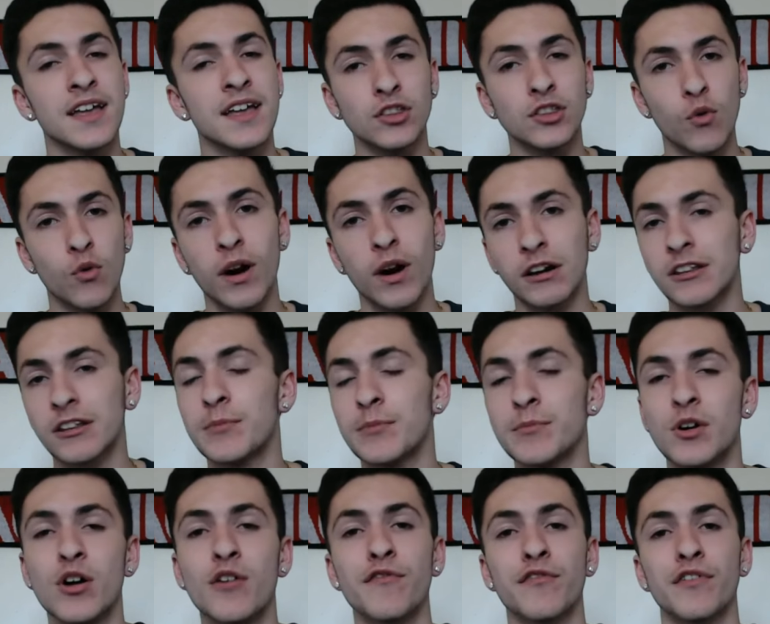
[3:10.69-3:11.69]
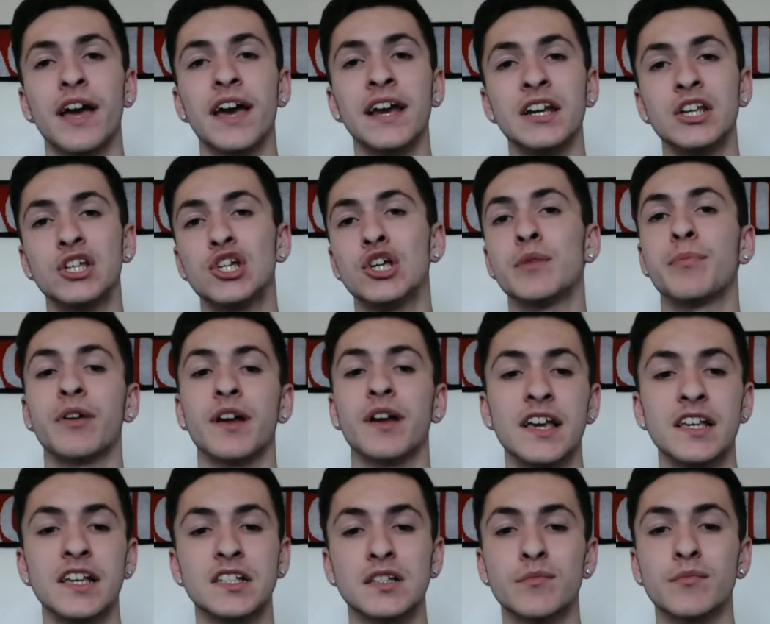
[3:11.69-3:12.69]
Don't want to let him go for any cheaper at
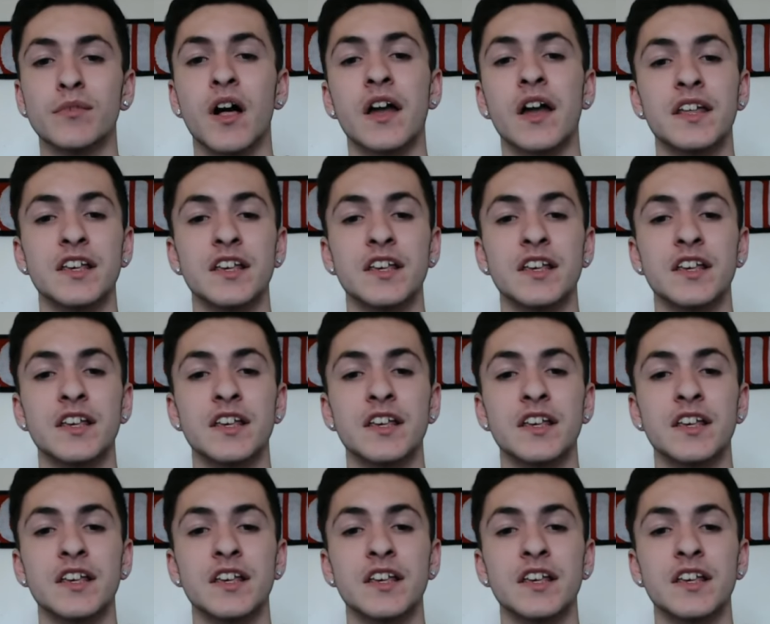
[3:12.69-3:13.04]
AC Milan,